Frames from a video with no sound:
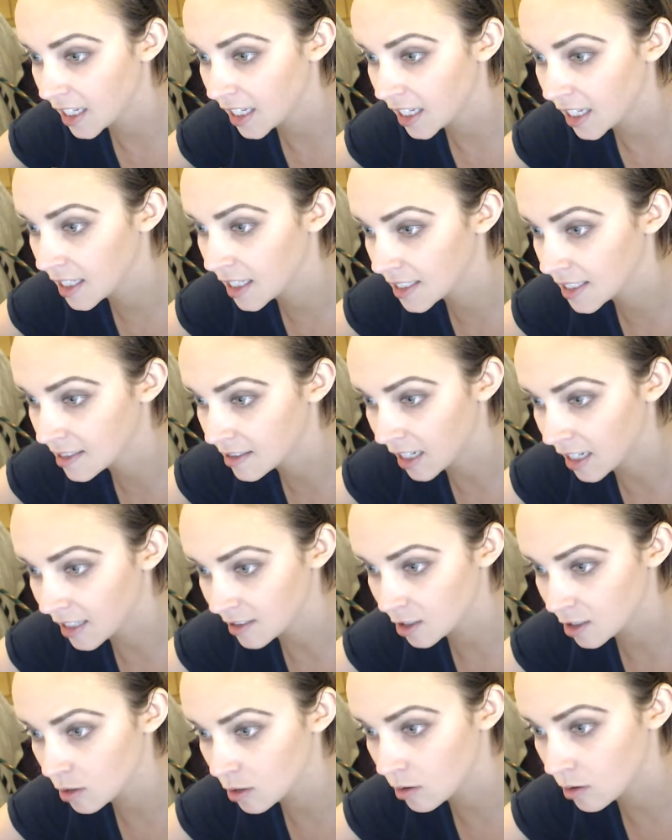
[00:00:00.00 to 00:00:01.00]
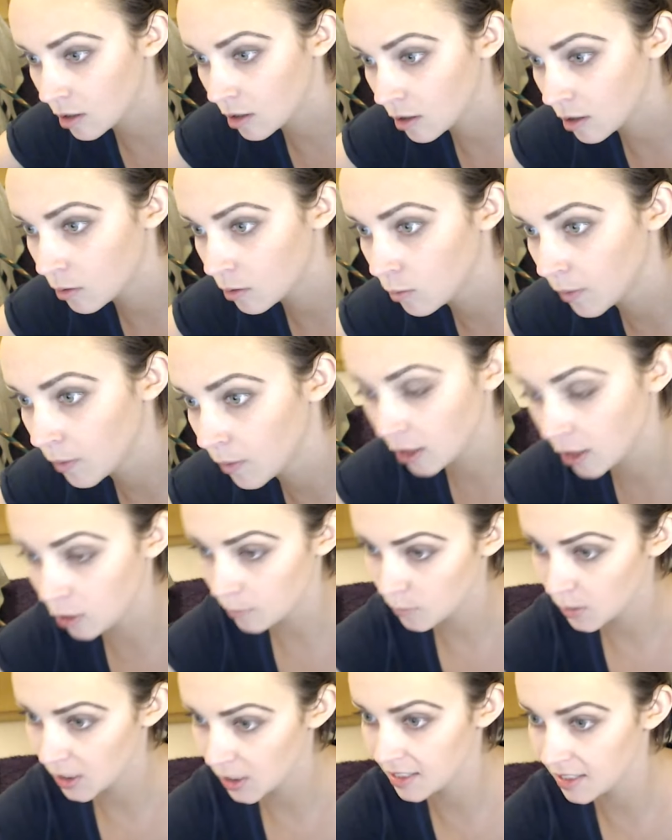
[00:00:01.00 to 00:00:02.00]
these last two... Wait, no,
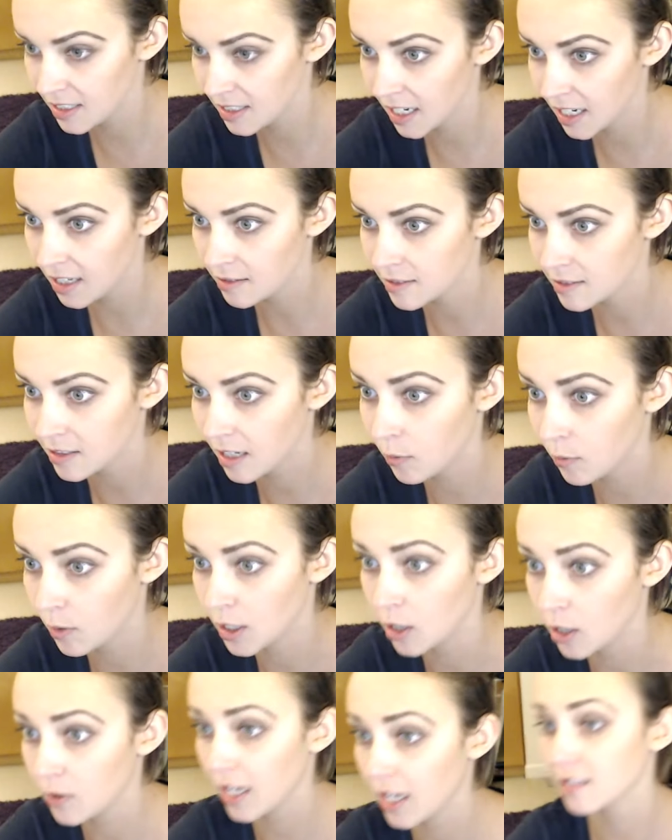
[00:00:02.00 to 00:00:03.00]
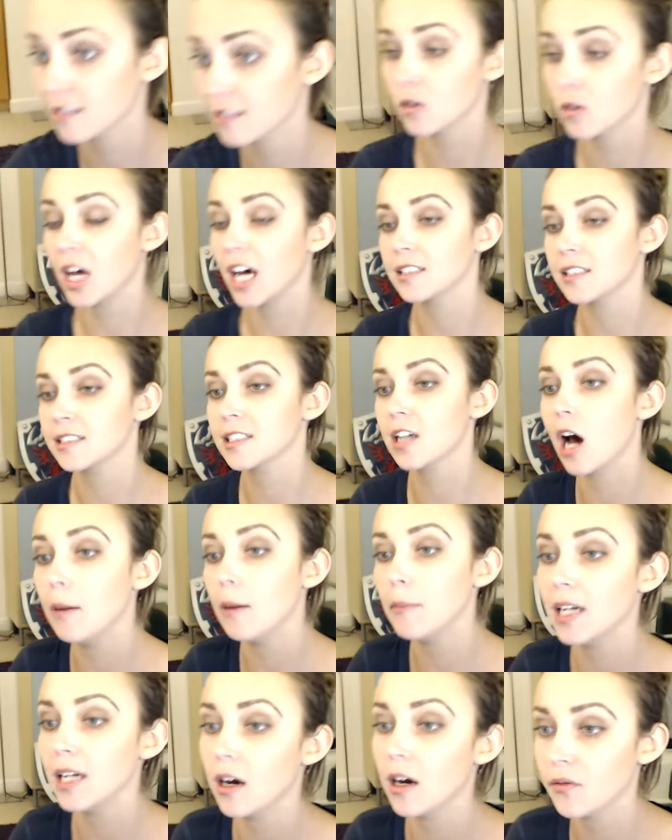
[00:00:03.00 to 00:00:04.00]
he didn't answer that one. Okay, so last
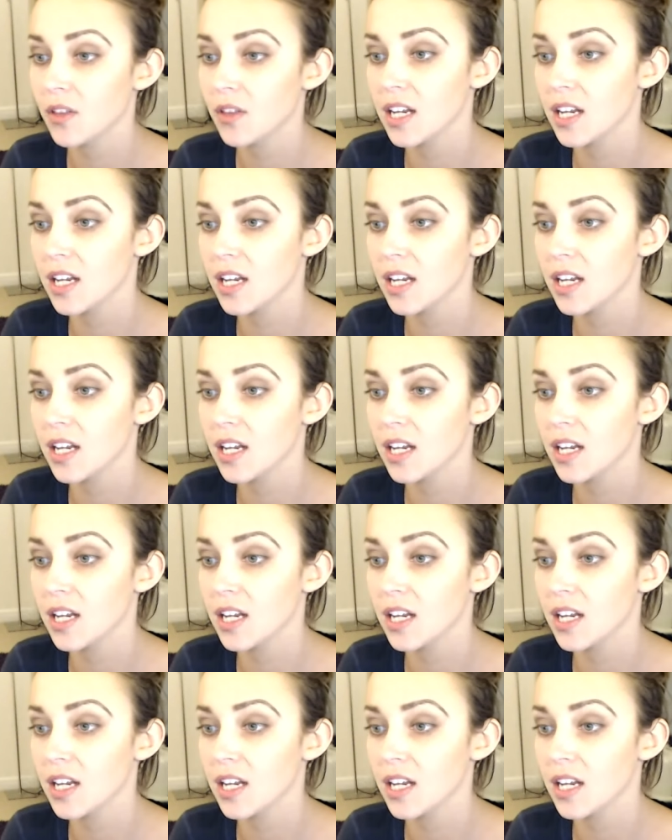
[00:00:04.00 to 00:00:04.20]
comment of the